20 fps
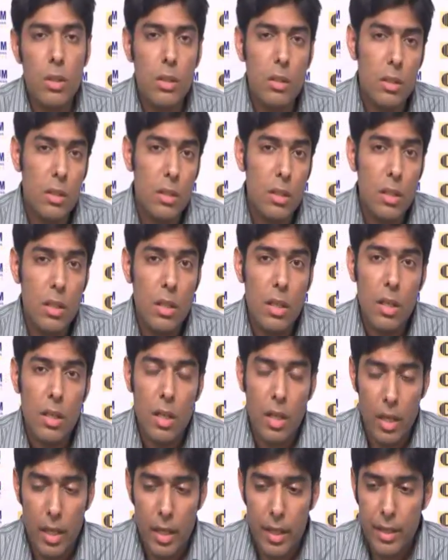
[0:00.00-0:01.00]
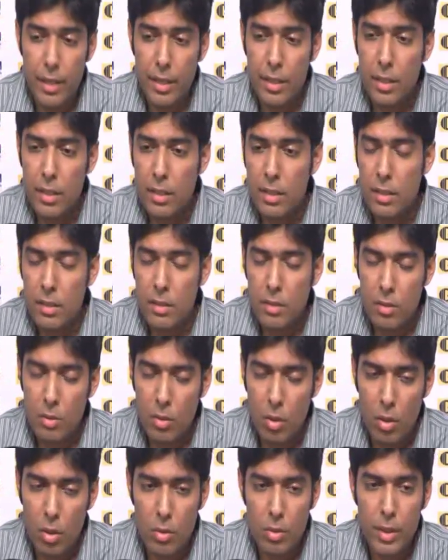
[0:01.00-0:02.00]
work and uh,
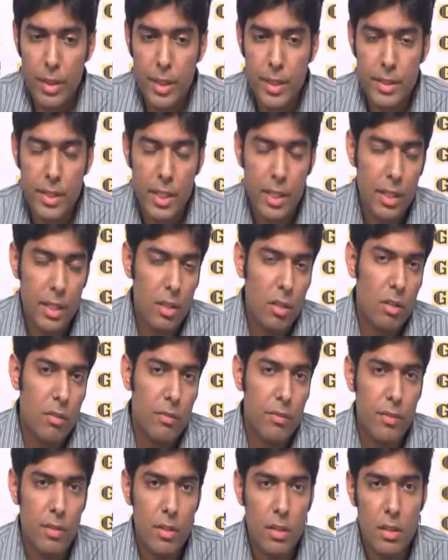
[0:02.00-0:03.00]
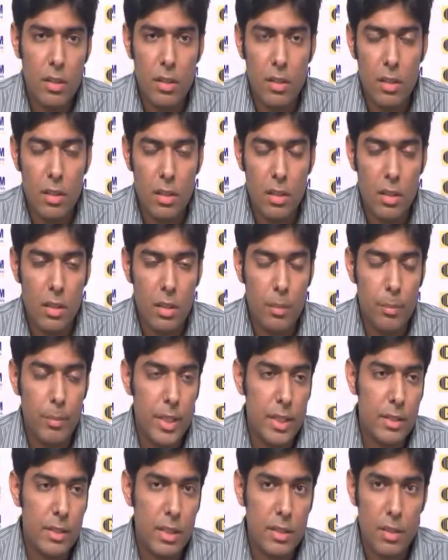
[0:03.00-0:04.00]
thorough understanding of uh, uh
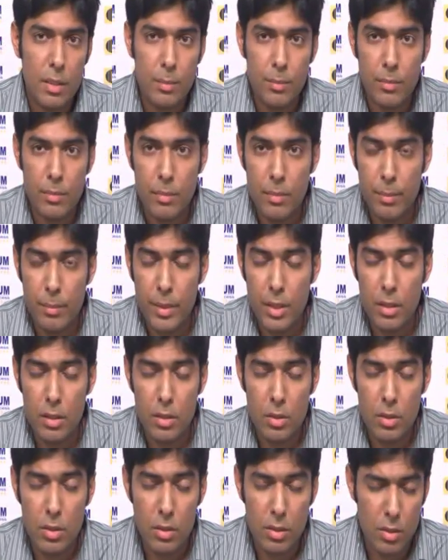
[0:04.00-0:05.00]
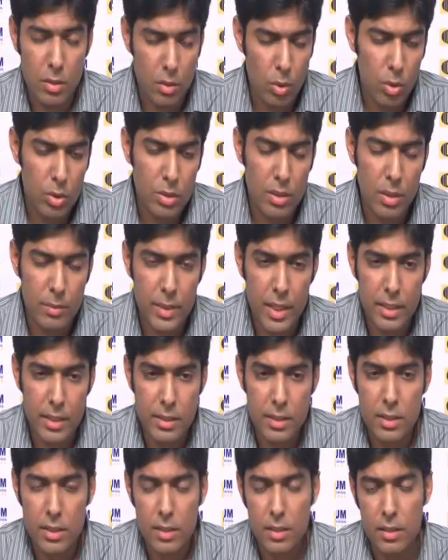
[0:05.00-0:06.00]
basic sub- those
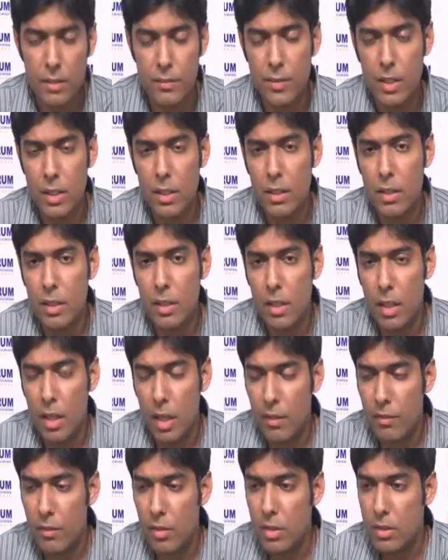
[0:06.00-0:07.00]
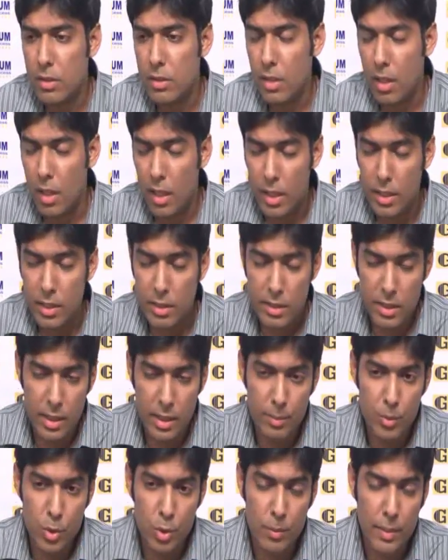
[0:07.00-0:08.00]
subjects where i was i
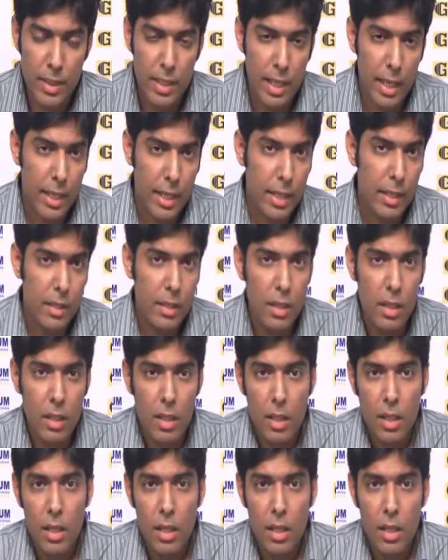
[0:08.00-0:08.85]
seems to be lagging